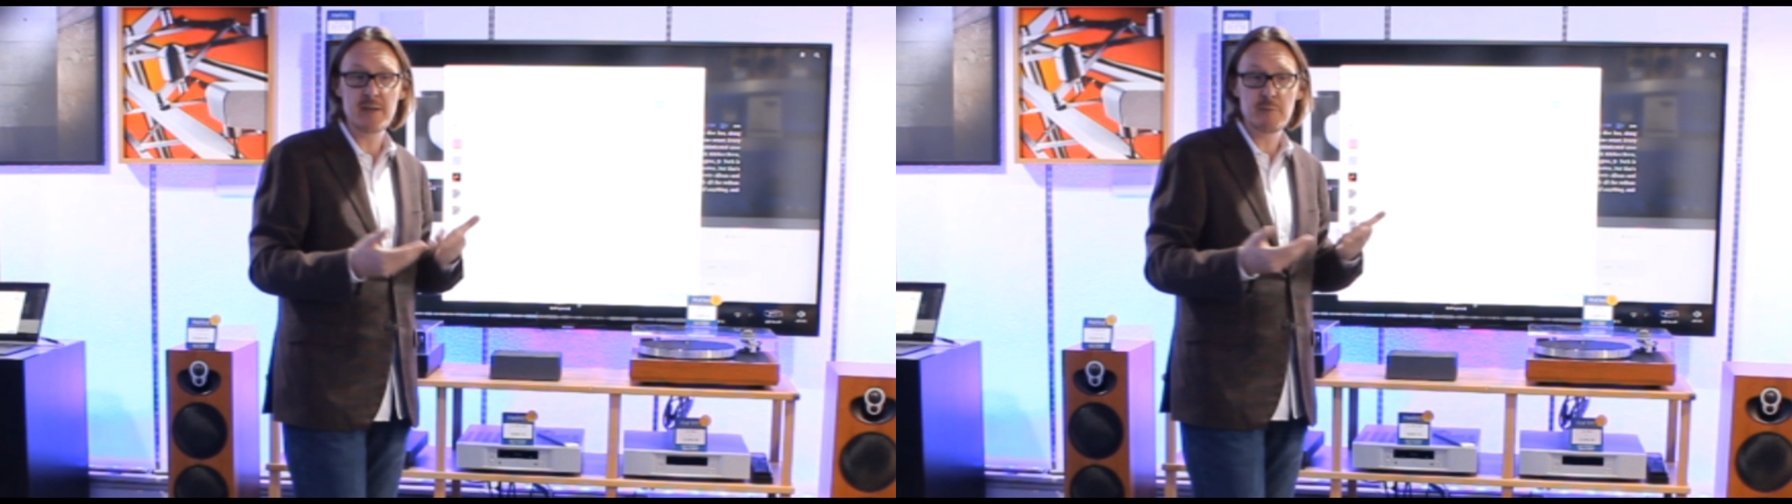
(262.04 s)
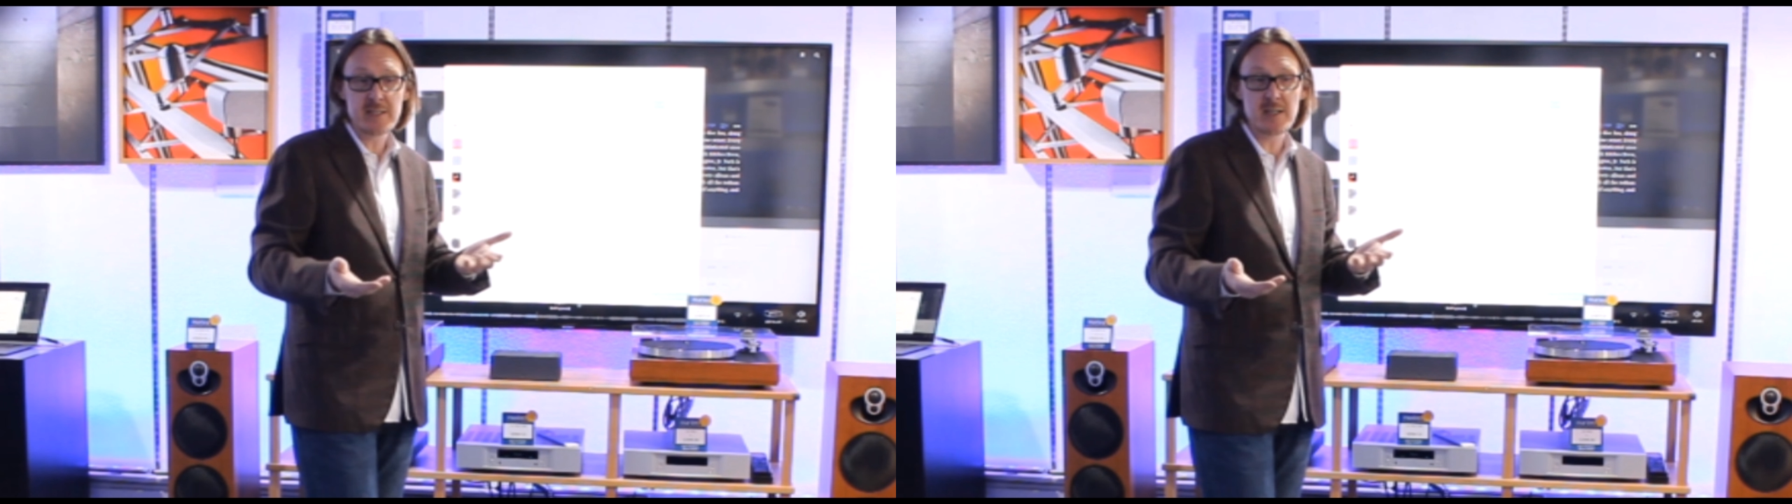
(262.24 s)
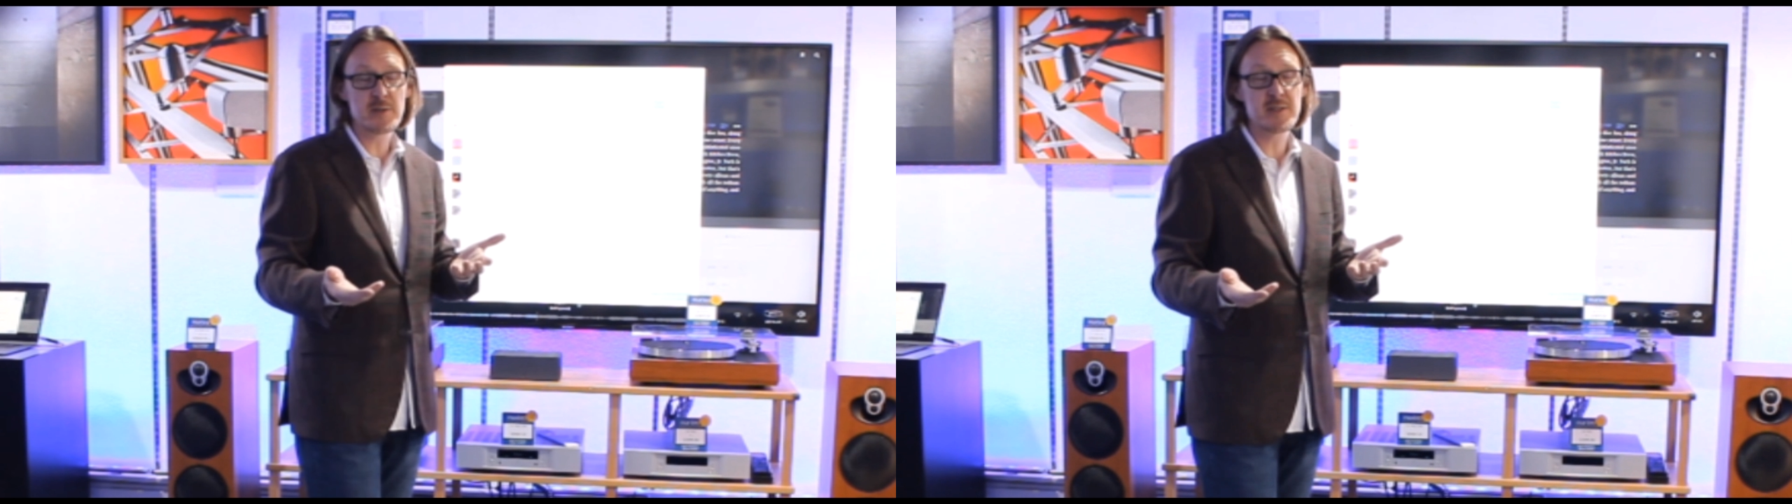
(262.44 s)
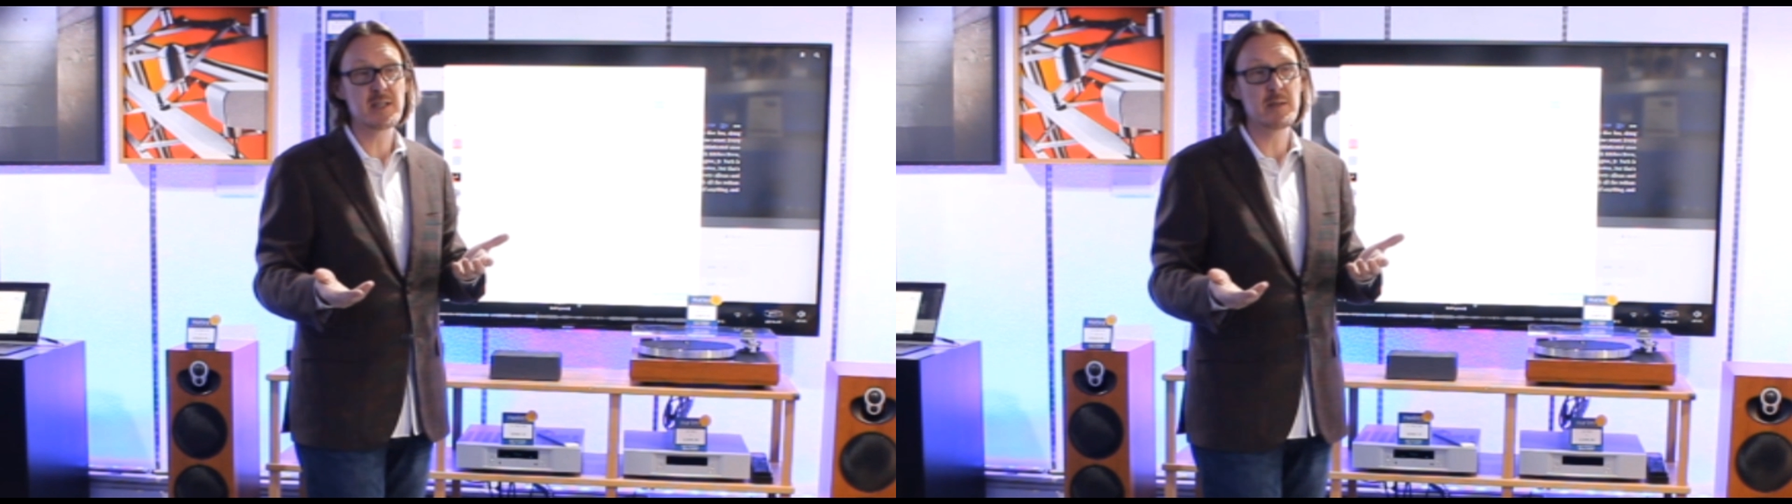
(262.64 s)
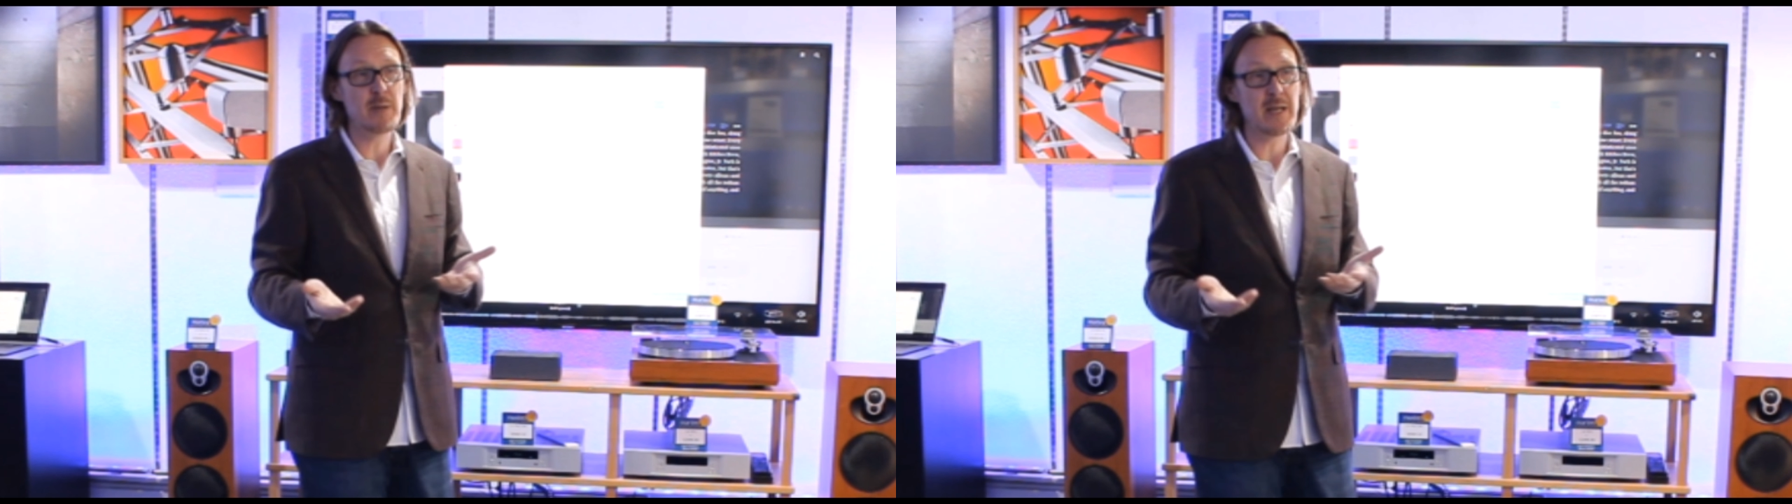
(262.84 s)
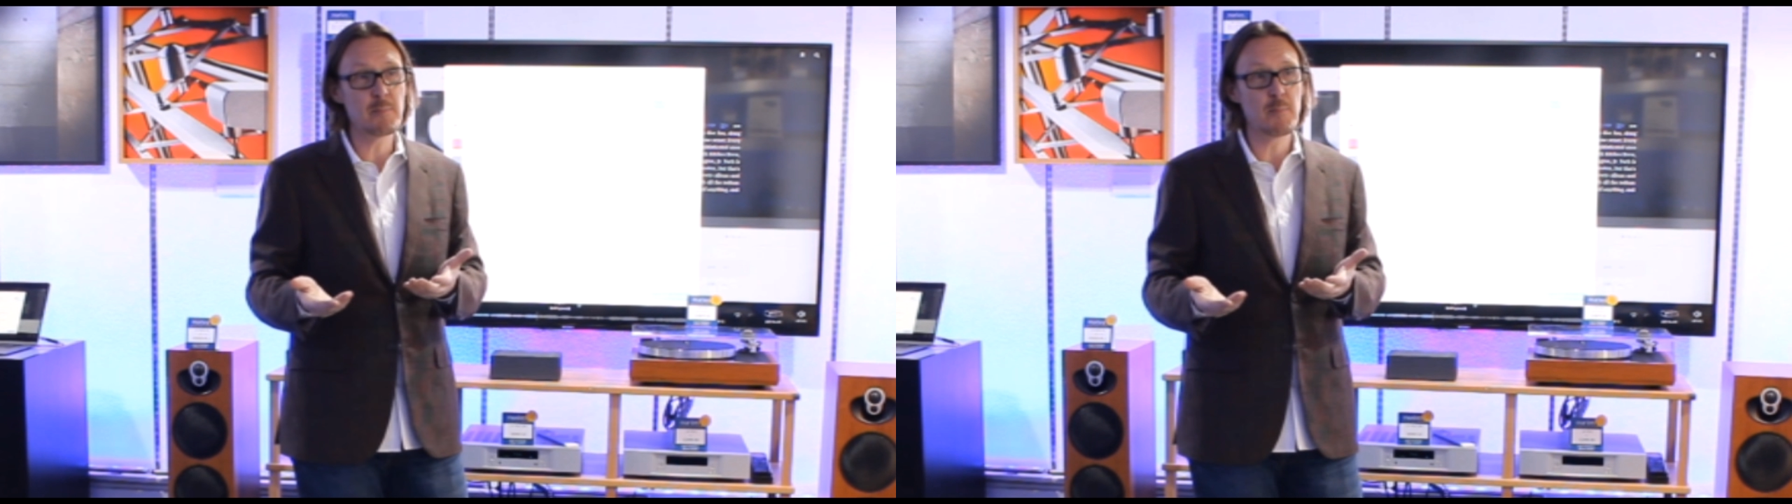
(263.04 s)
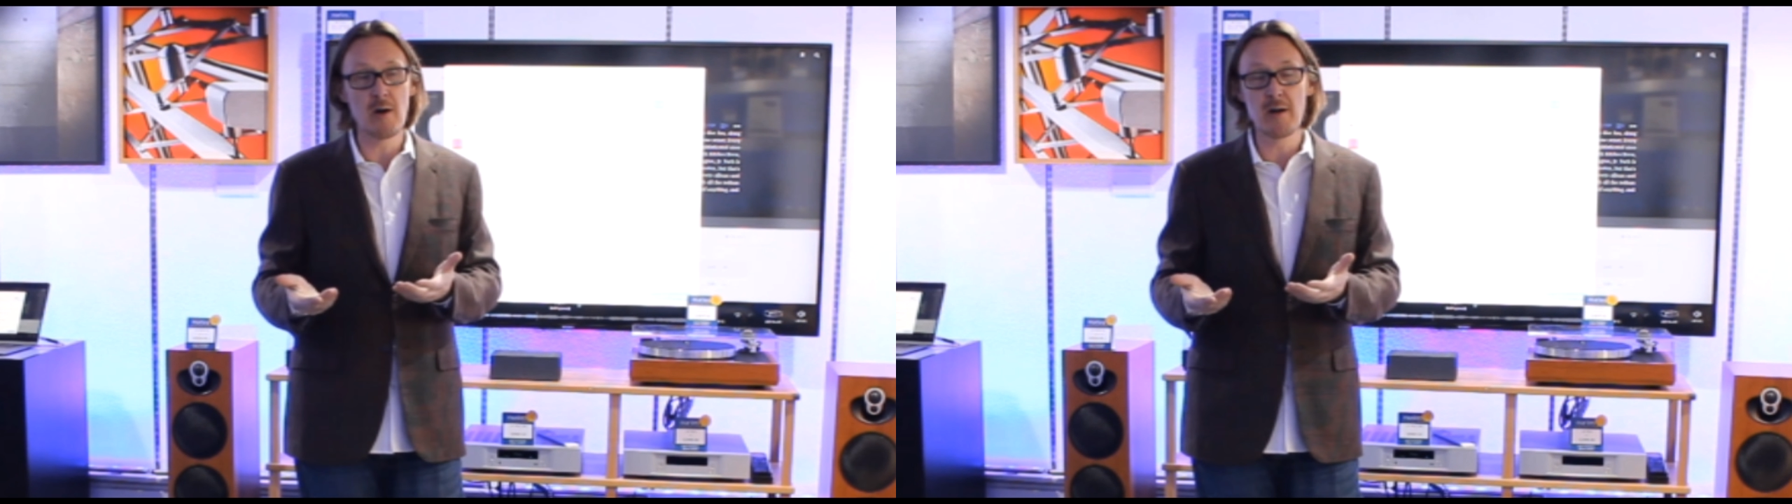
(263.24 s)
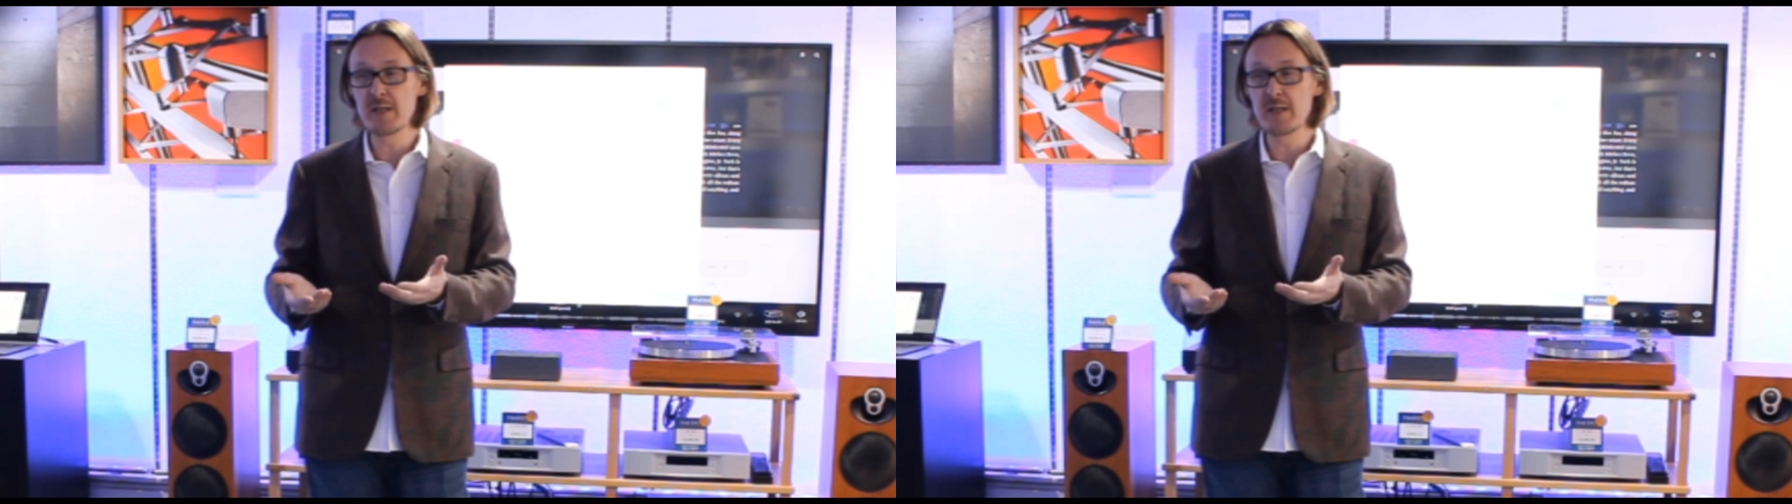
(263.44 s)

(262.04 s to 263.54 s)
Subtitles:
if we'd done it with this embedded part,